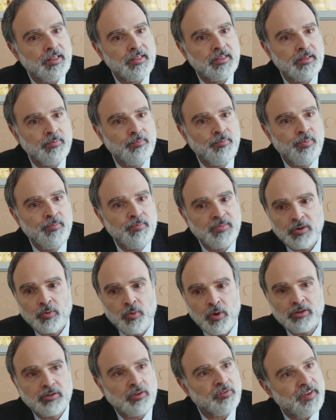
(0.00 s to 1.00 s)
the
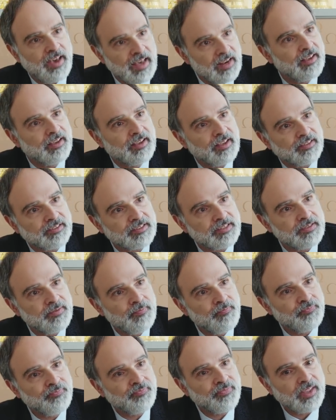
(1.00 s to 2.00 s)
world of
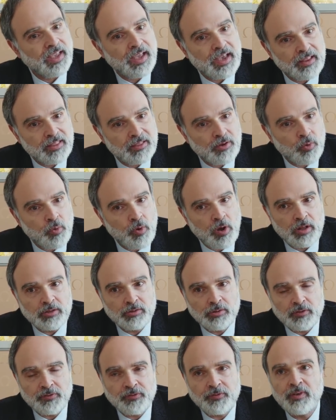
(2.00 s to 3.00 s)
elegance and the
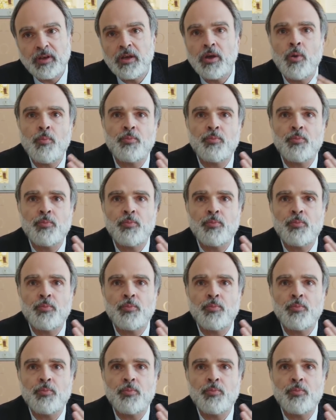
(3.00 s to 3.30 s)
world of